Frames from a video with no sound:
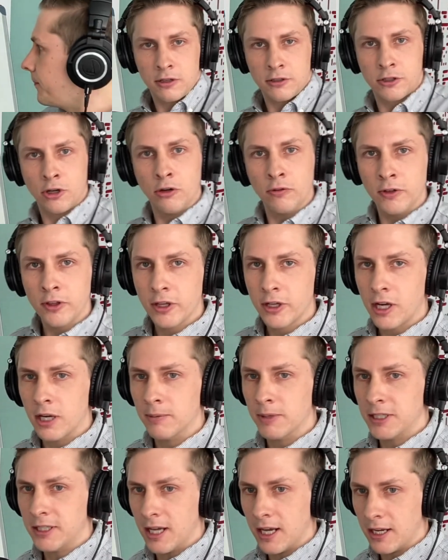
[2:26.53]
So over the
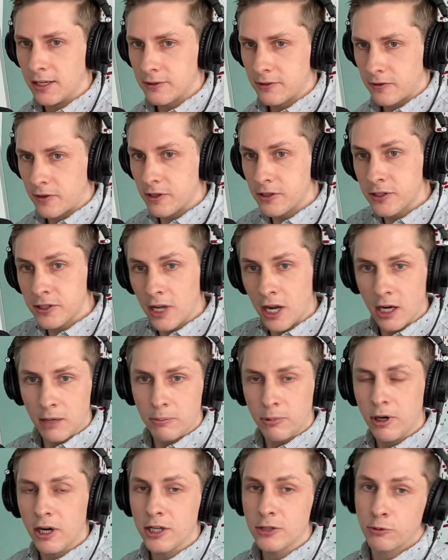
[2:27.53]
coming days, the stock
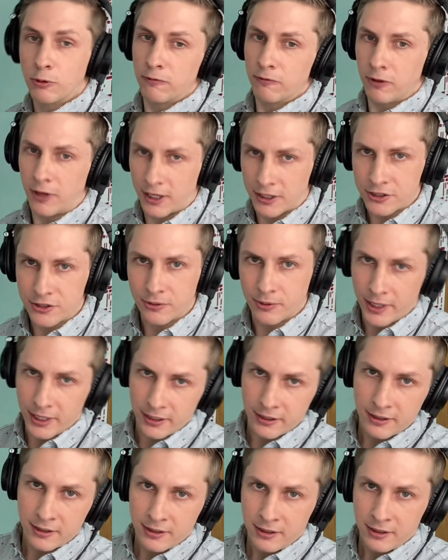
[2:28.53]
price will fluctuate.